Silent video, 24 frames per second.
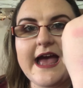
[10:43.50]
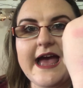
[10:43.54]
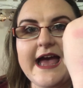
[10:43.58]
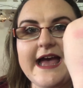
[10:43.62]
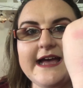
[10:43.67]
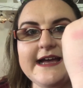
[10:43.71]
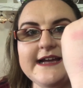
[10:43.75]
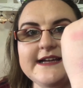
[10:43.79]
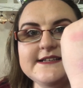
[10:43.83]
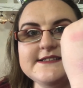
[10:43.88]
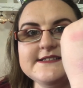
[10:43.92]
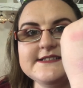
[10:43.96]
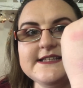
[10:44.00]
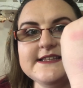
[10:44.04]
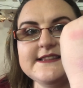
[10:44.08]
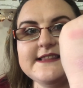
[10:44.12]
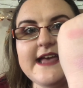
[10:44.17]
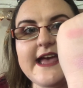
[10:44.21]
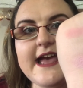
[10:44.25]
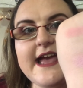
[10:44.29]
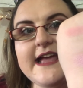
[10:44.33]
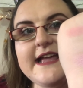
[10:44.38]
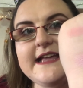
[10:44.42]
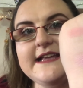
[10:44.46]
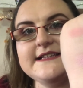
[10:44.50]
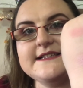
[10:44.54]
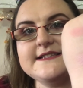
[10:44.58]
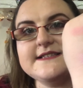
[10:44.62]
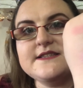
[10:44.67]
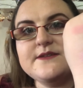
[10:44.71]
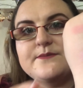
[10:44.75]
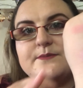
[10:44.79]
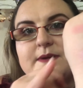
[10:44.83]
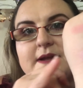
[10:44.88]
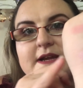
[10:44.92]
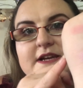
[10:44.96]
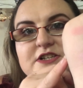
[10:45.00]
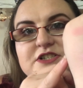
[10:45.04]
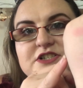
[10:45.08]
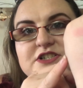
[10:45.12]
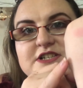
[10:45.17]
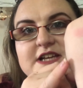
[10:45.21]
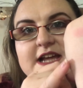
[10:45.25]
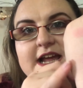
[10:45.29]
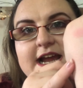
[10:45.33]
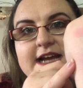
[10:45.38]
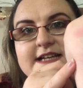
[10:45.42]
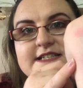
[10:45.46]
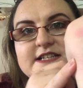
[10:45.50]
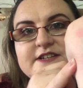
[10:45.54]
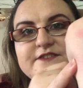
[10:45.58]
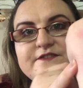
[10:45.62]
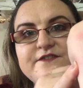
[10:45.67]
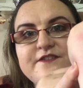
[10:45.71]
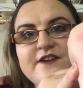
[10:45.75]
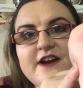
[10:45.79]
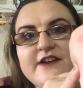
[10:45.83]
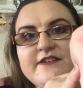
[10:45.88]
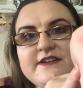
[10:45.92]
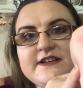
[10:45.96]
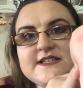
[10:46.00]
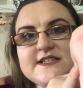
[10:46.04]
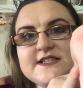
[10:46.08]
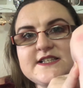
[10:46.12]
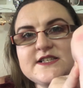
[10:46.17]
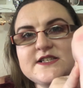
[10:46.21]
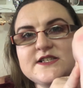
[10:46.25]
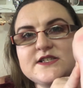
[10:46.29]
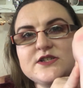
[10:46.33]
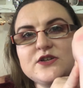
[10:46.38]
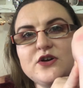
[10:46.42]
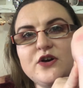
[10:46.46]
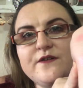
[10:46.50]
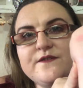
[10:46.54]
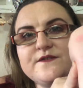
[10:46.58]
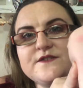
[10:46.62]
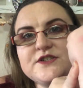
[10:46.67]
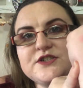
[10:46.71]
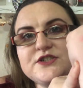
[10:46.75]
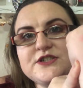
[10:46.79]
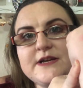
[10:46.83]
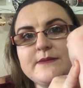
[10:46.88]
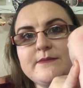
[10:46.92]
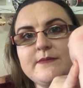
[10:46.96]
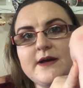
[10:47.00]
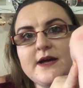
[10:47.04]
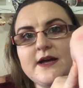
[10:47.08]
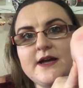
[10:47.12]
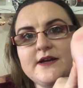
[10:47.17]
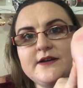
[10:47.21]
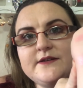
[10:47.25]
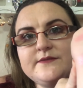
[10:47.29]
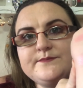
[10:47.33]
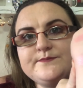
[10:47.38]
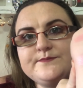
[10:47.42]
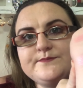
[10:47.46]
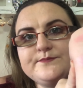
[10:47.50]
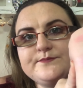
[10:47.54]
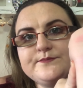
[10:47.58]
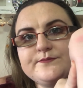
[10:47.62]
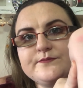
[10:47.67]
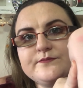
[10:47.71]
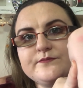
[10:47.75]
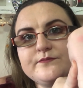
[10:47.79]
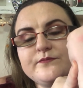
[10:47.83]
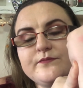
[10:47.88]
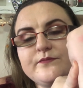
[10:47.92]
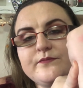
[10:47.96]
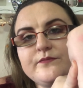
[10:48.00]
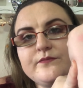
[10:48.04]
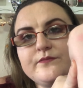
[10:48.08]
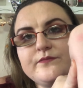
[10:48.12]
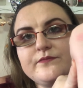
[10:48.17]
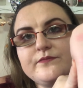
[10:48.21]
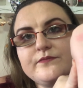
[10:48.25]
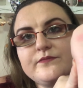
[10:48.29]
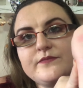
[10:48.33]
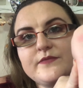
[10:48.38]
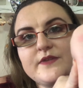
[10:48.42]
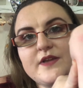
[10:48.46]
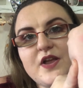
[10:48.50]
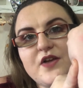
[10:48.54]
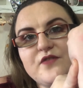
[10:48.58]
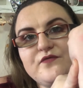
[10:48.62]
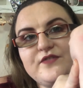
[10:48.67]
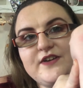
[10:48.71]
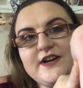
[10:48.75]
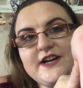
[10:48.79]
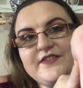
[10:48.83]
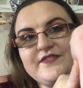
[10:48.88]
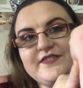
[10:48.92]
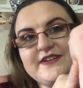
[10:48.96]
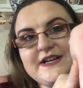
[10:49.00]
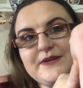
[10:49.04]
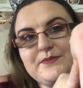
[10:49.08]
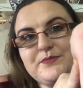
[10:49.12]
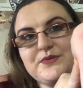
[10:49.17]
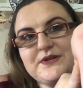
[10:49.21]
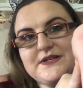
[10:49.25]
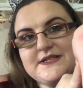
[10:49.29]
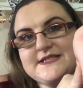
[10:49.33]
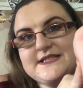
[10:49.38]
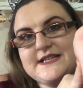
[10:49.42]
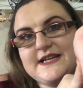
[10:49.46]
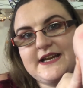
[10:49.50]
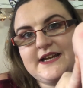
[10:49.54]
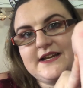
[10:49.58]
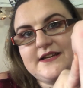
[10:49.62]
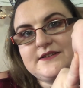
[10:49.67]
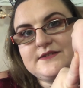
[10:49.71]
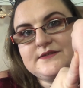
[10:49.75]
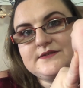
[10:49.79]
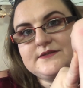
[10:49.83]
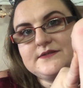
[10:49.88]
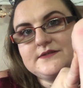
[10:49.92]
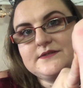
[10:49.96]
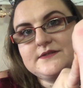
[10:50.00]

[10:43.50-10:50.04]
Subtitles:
And there is the pink shade, a very soft shimmer. Really, really pretty.